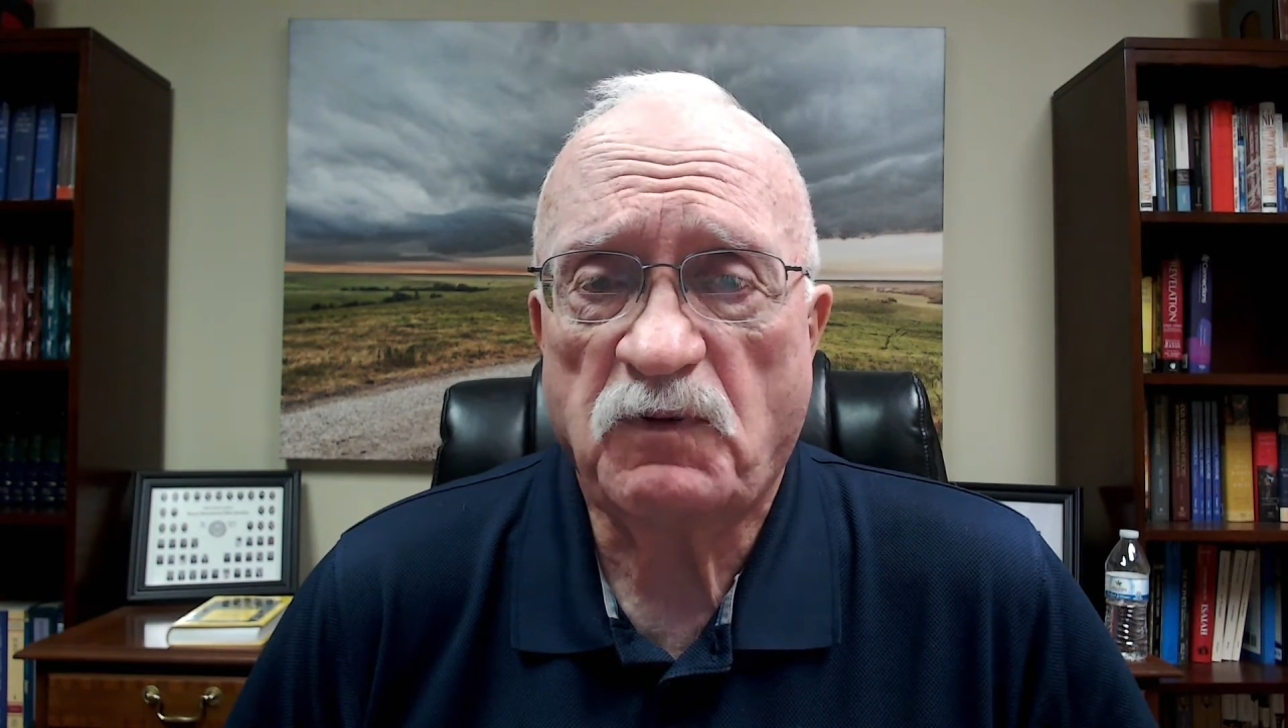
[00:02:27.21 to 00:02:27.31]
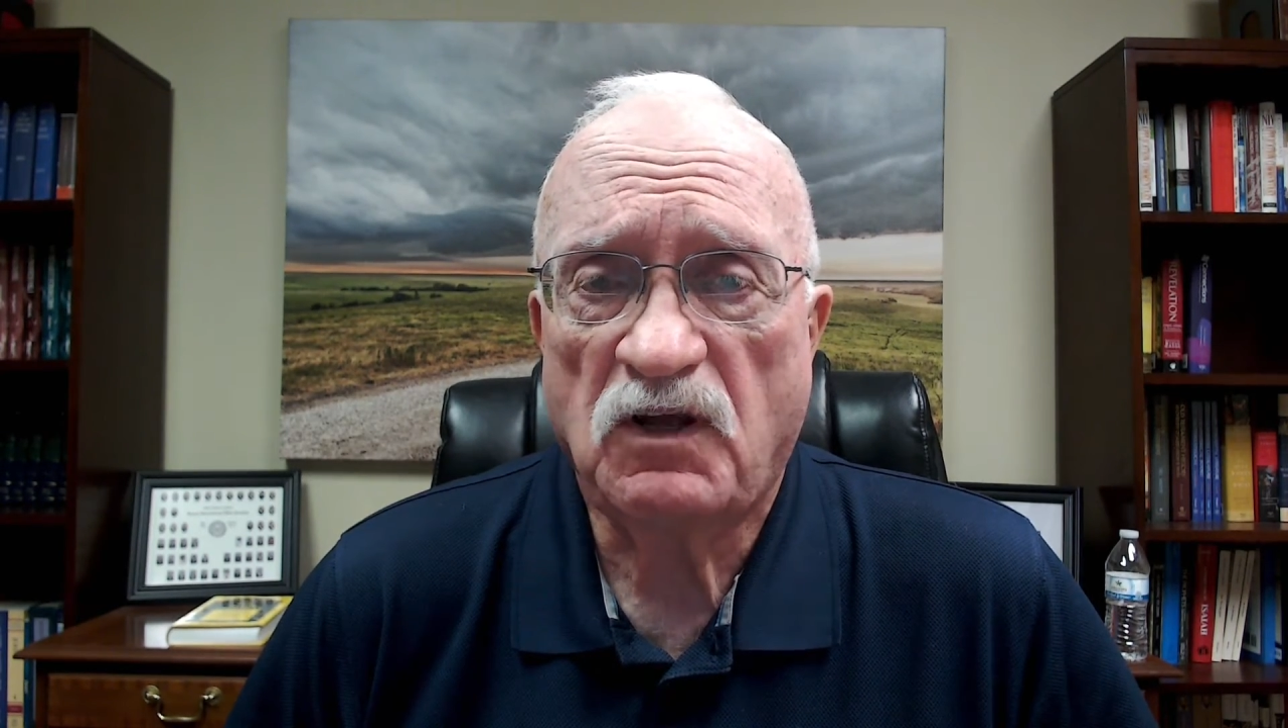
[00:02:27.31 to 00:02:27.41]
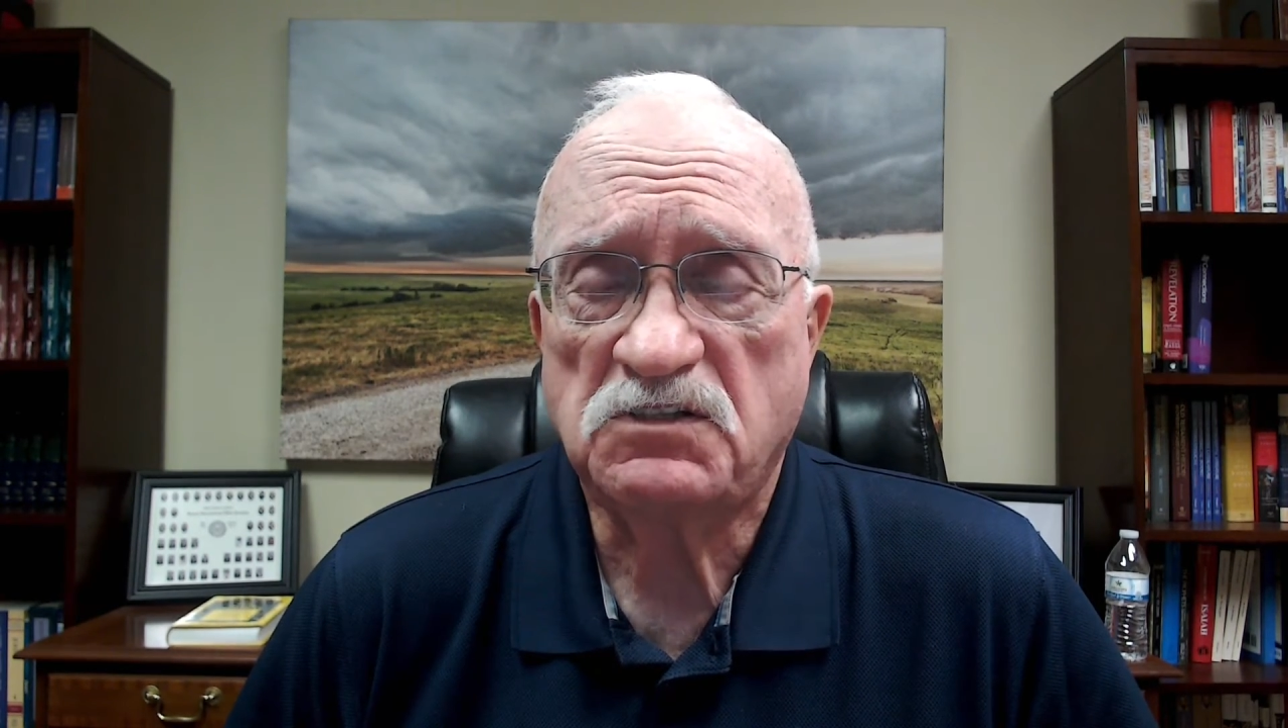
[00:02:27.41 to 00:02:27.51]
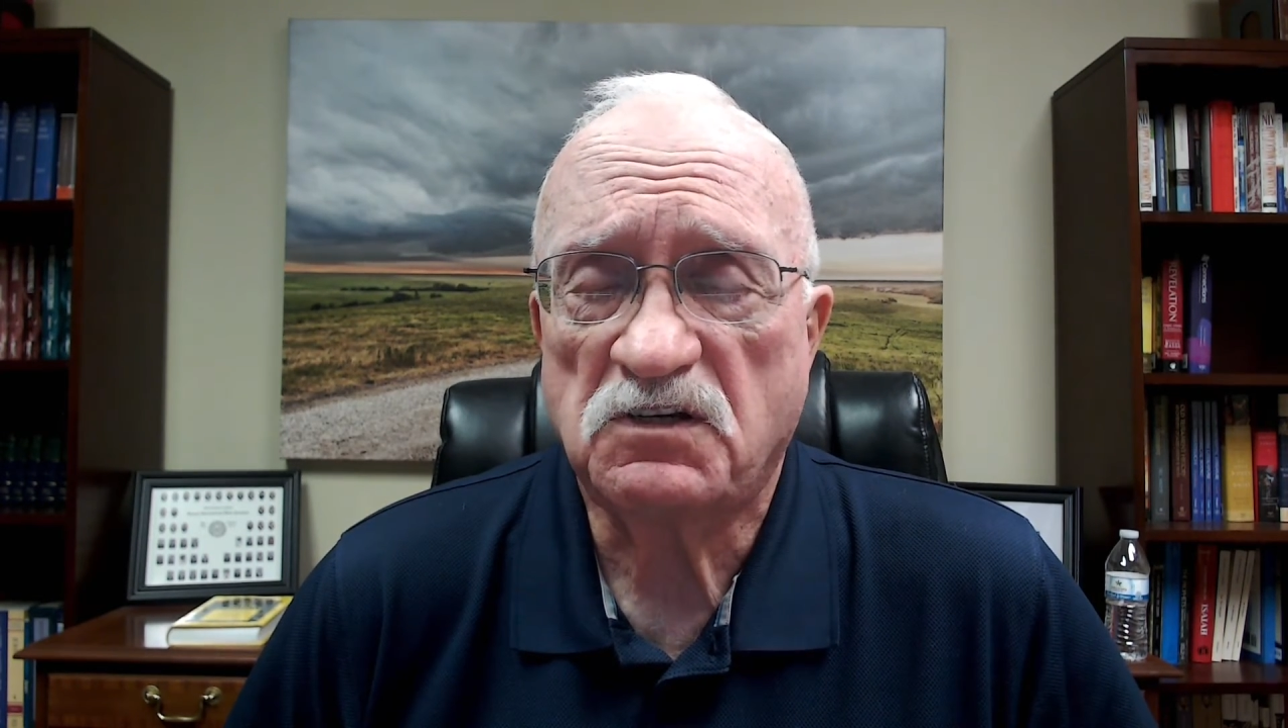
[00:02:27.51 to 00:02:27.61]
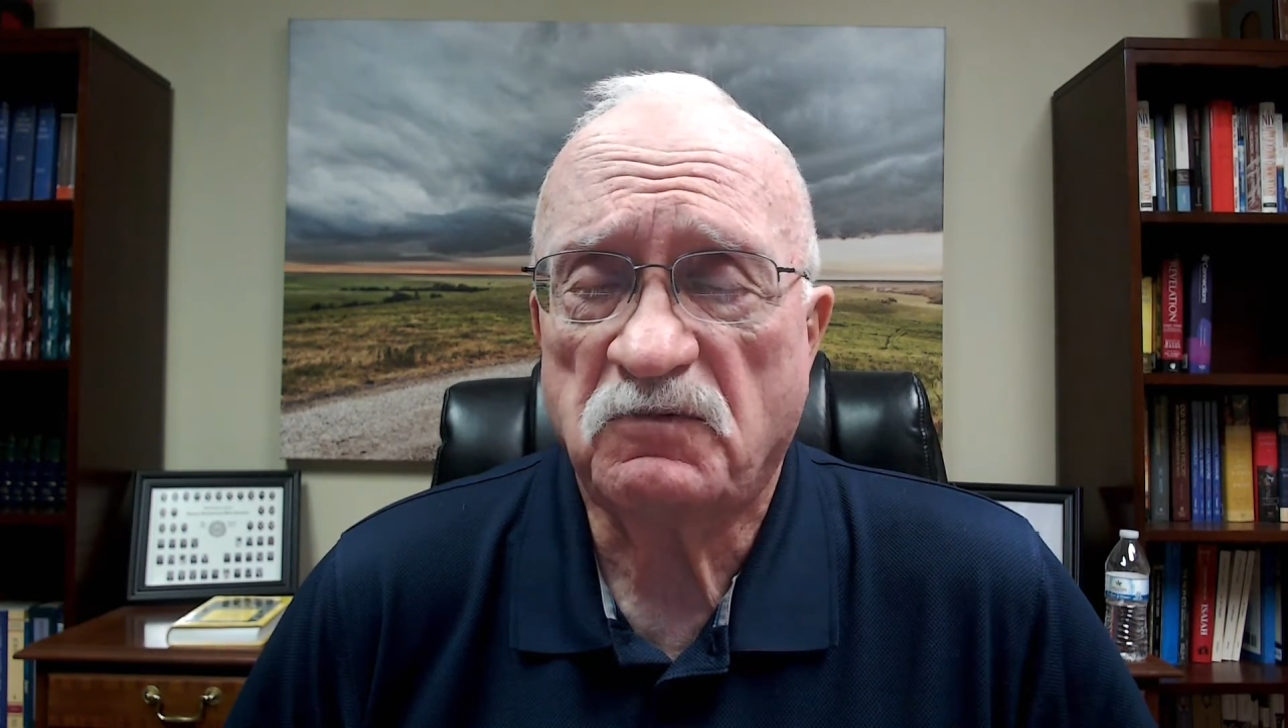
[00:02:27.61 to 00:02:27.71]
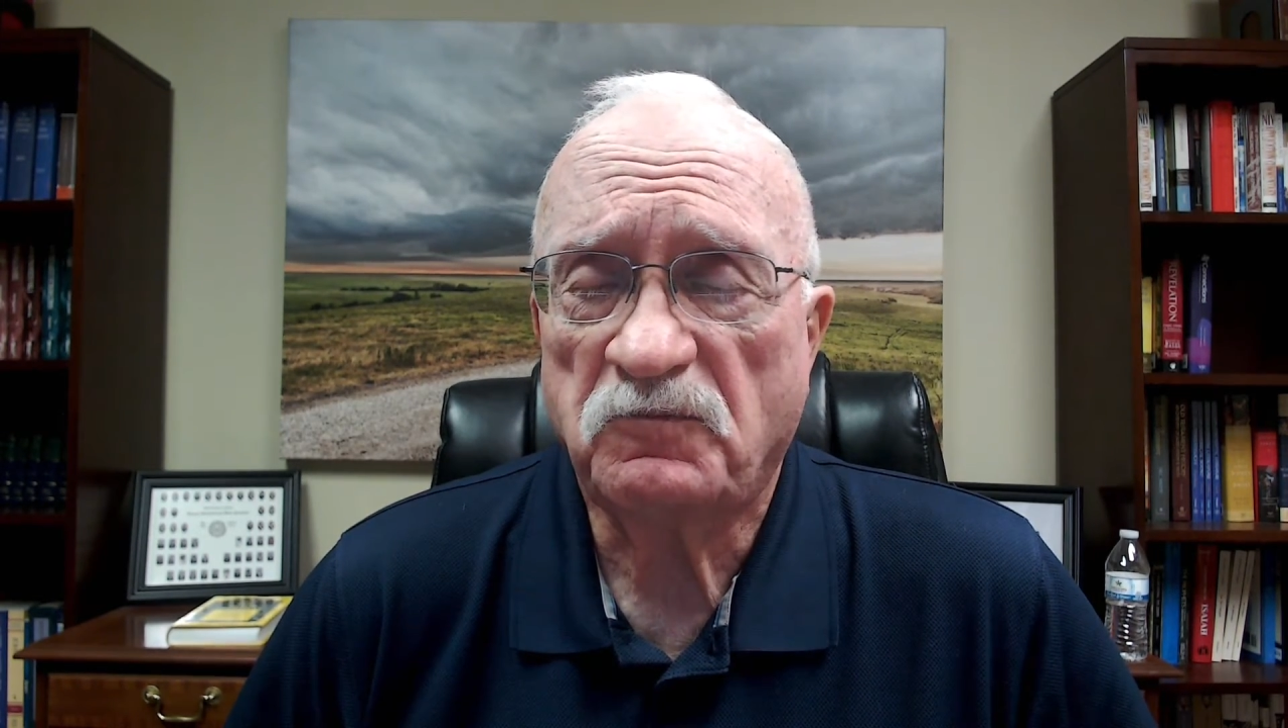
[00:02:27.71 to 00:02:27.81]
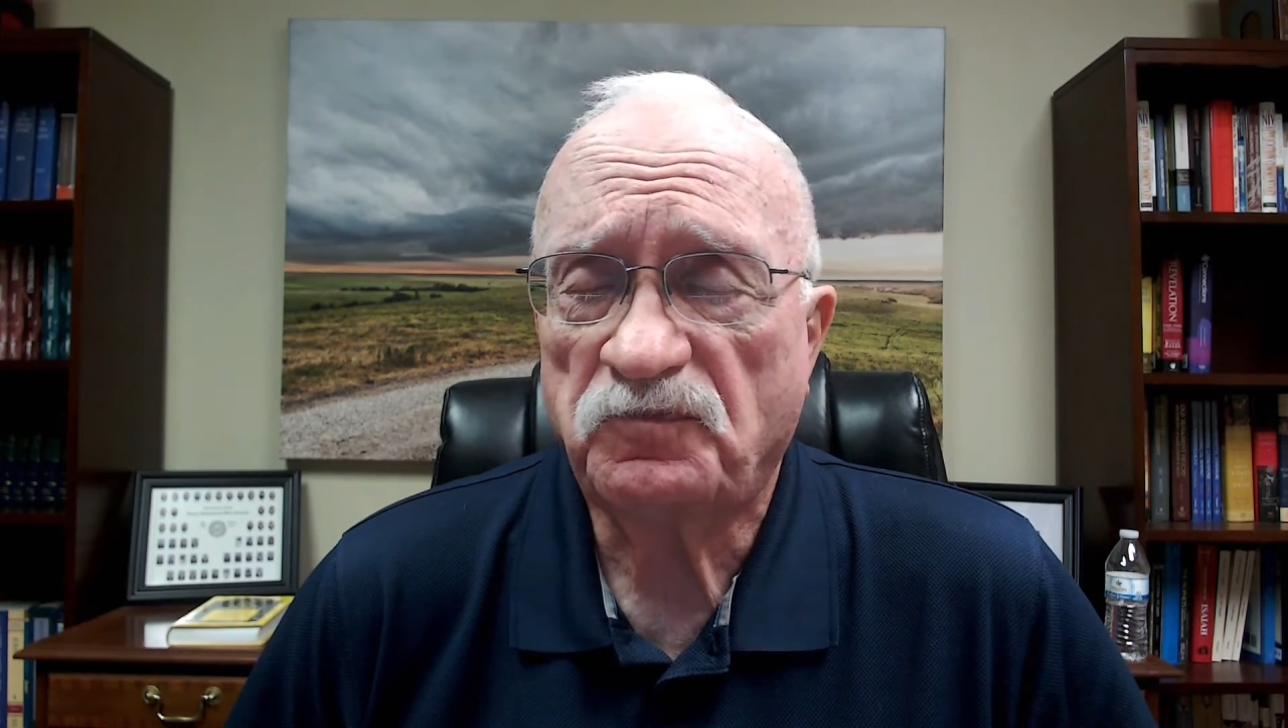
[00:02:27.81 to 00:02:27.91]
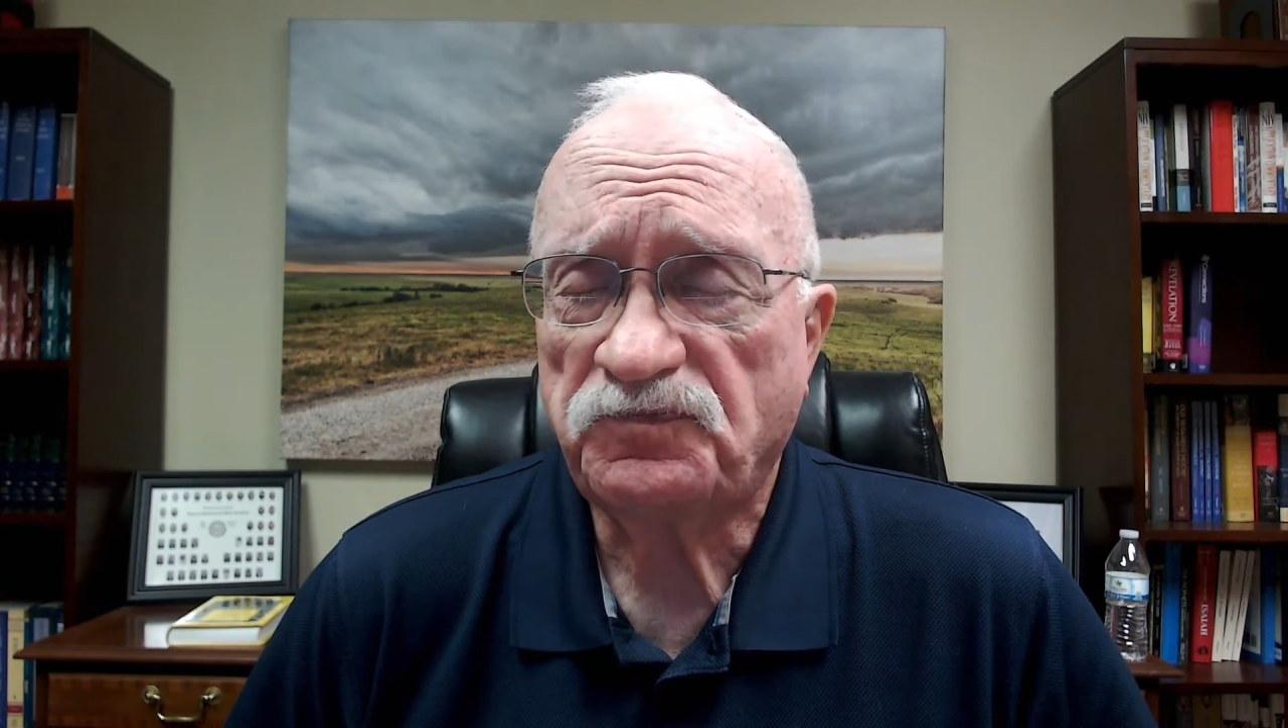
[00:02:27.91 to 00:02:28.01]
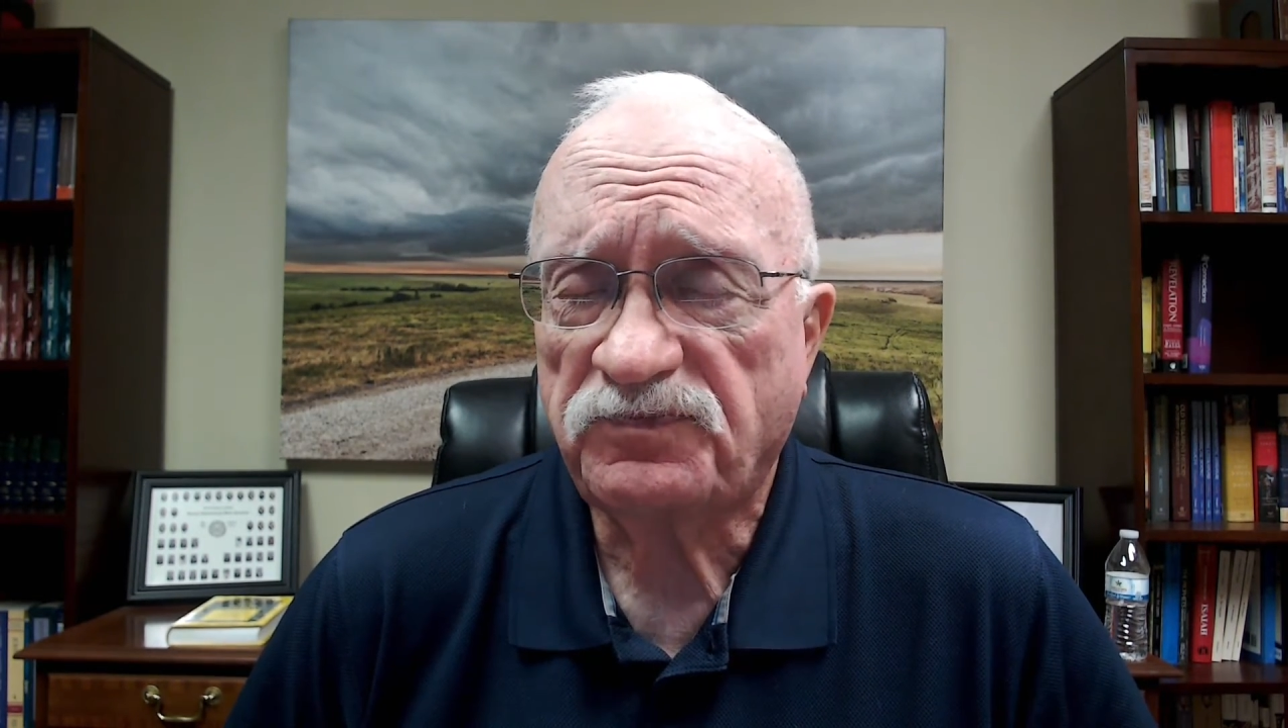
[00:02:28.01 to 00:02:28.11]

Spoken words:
sponsor,